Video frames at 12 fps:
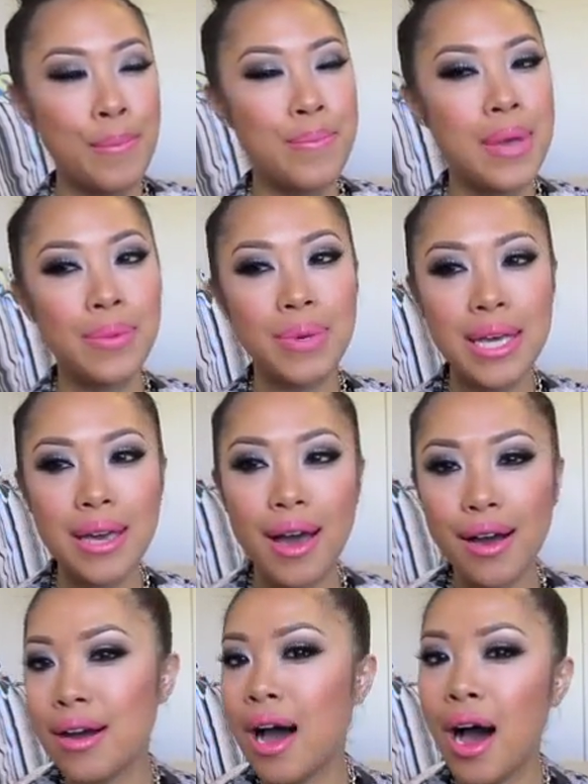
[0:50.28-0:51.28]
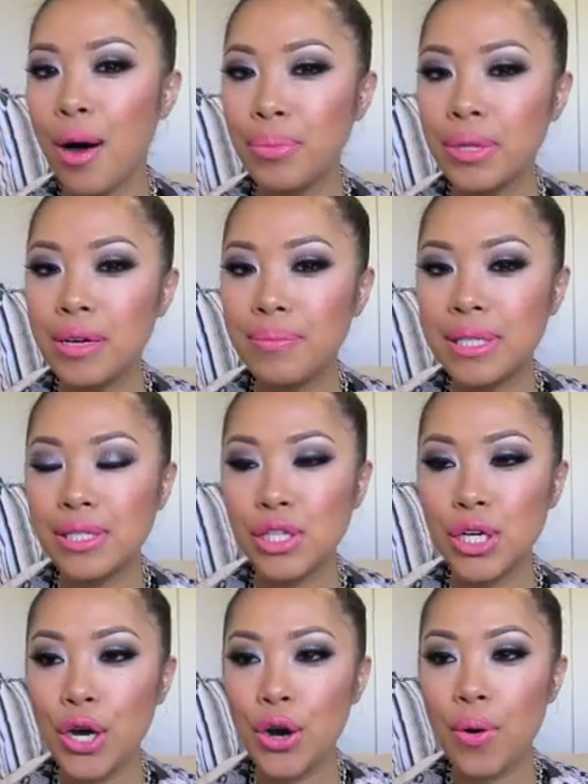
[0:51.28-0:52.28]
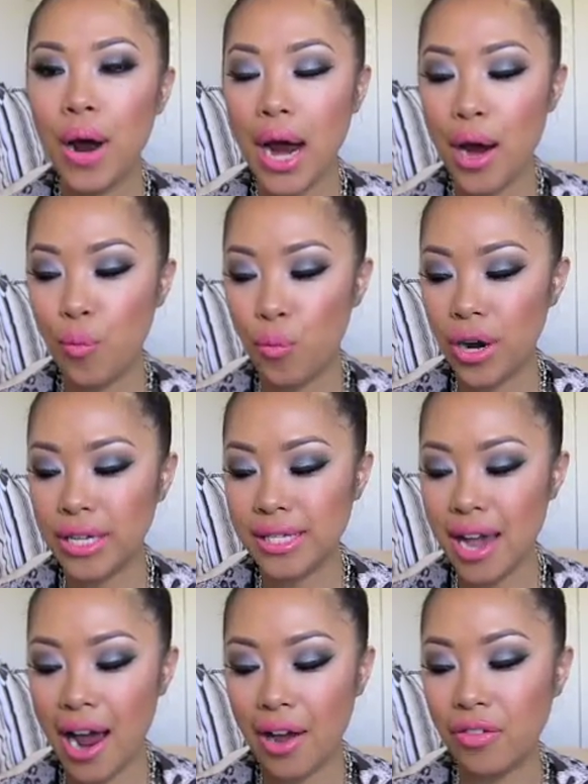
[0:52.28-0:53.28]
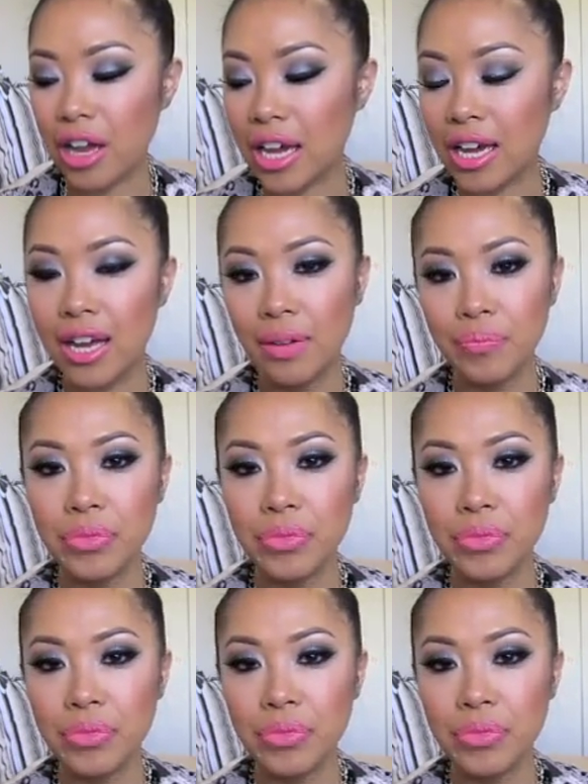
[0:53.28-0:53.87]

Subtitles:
maybe a couple of months ago I was having